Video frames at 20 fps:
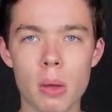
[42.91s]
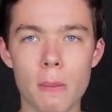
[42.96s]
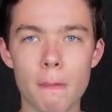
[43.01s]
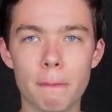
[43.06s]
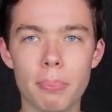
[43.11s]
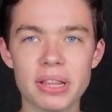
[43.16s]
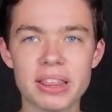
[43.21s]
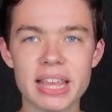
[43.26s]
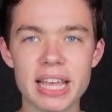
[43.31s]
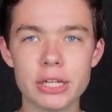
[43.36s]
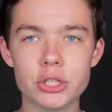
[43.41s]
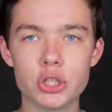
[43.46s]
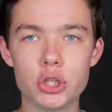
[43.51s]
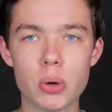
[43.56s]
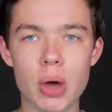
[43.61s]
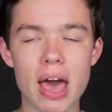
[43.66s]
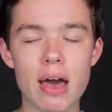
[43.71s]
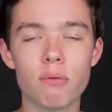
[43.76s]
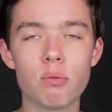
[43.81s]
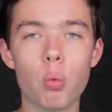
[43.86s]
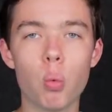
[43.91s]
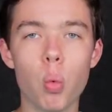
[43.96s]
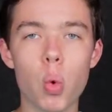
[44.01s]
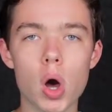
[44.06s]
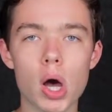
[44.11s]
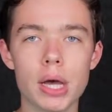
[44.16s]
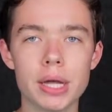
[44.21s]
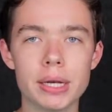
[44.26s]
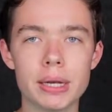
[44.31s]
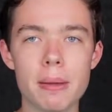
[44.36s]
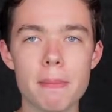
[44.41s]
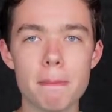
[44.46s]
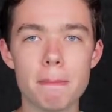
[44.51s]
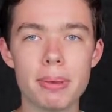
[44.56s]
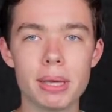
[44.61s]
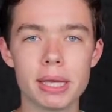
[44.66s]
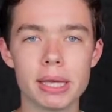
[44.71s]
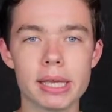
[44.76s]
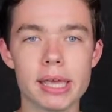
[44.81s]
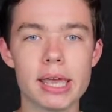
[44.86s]
But they do have one
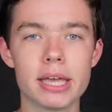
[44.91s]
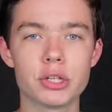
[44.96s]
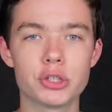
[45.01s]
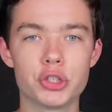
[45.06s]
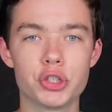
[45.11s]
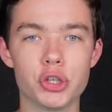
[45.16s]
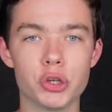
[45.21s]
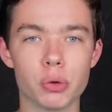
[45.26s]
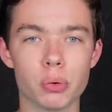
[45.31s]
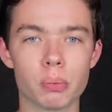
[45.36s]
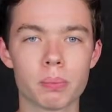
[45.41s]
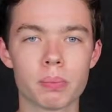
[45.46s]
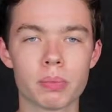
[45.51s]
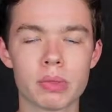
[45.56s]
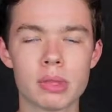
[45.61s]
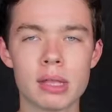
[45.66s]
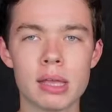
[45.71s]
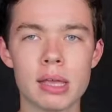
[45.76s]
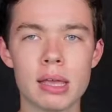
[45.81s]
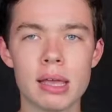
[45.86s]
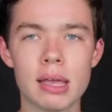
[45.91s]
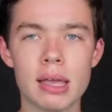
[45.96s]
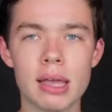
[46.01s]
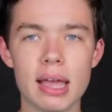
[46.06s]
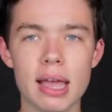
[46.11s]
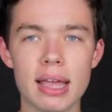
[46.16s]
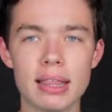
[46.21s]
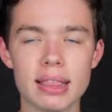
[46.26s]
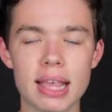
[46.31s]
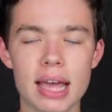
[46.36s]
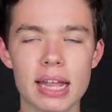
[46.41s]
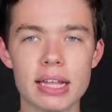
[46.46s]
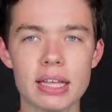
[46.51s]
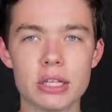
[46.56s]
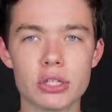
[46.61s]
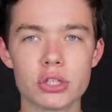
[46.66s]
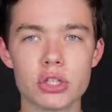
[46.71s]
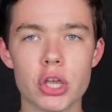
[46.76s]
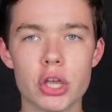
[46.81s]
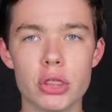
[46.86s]
big issue, and that
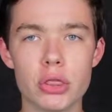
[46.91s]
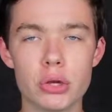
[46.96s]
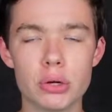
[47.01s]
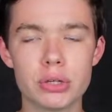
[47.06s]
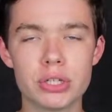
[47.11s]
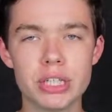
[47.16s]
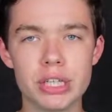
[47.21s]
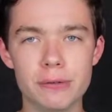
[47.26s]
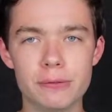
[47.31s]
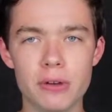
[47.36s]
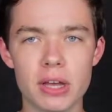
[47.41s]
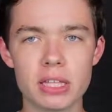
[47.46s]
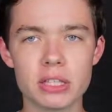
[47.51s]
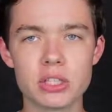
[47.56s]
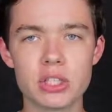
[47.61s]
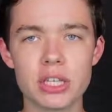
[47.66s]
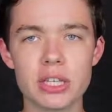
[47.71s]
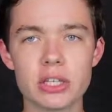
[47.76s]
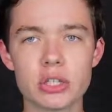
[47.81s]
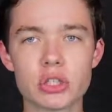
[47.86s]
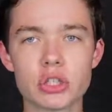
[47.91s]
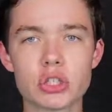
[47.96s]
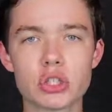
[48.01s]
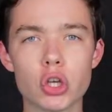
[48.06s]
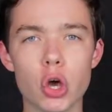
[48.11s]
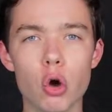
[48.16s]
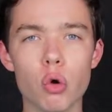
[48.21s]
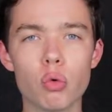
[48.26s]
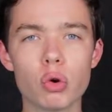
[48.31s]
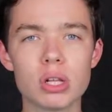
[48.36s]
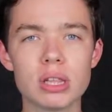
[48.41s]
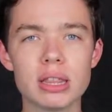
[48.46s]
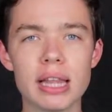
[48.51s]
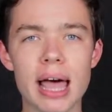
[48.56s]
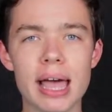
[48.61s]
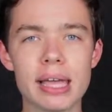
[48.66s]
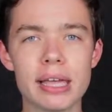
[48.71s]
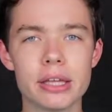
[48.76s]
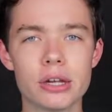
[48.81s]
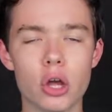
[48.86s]
is their defense is so
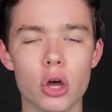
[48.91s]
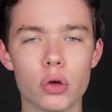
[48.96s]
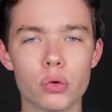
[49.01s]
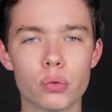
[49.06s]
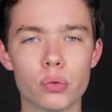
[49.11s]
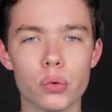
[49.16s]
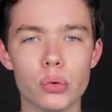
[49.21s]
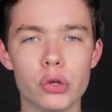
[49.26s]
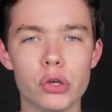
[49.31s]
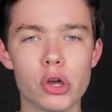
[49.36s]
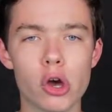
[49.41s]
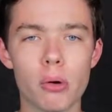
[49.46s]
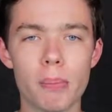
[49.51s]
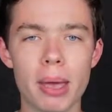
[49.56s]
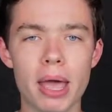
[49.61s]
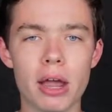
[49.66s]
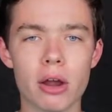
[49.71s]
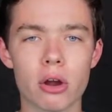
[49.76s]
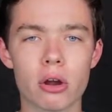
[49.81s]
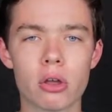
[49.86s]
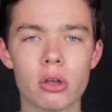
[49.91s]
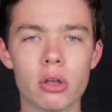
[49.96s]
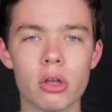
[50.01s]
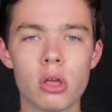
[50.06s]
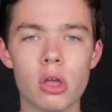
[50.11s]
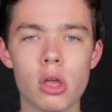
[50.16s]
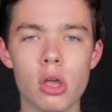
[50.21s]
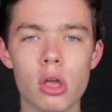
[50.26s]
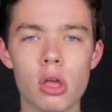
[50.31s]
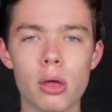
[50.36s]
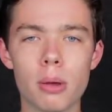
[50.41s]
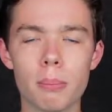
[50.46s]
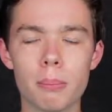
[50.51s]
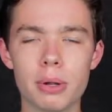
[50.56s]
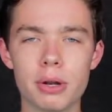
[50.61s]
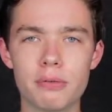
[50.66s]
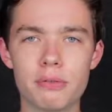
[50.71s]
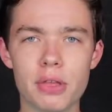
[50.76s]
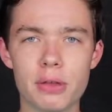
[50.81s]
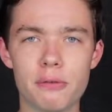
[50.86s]
reliant on Rudy Gobert.
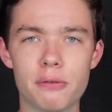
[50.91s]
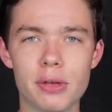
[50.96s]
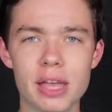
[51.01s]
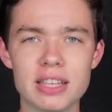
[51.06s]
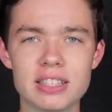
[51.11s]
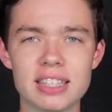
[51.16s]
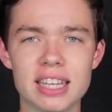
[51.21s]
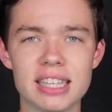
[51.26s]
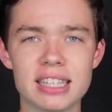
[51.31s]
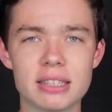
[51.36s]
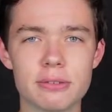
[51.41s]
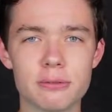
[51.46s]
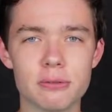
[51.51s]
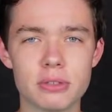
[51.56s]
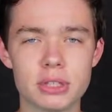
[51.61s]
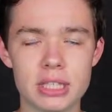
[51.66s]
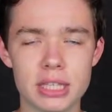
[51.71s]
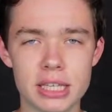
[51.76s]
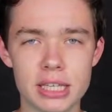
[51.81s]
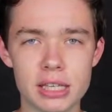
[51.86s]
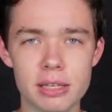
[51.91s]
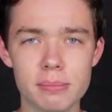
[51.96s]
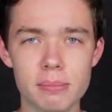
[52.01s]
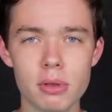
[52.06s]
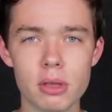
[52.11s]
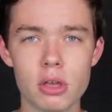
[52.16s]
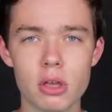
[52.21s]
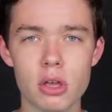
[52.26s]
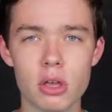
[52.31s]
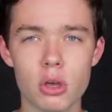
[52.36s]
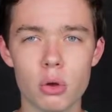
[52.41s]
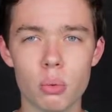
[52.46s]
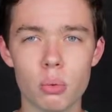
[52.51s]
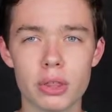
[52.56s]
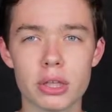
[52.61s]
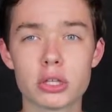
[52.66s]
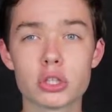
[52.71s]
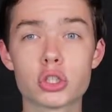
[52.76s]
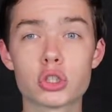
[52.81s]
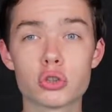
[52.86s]
But if they face a team
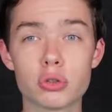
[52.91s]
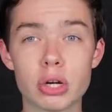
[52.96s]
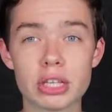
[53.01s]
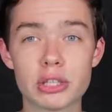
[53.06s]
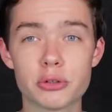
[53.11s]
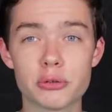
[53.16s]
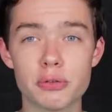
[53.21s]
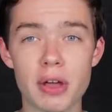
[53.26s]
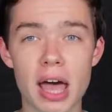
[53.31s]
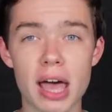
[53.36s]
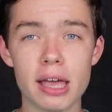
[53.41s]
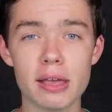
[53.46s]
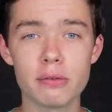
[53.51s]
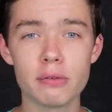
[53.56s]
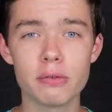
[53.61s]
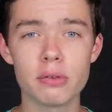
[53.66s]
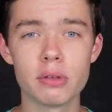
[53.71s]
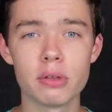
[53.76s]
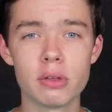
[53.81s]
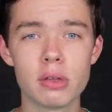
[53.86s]
with a stretch five,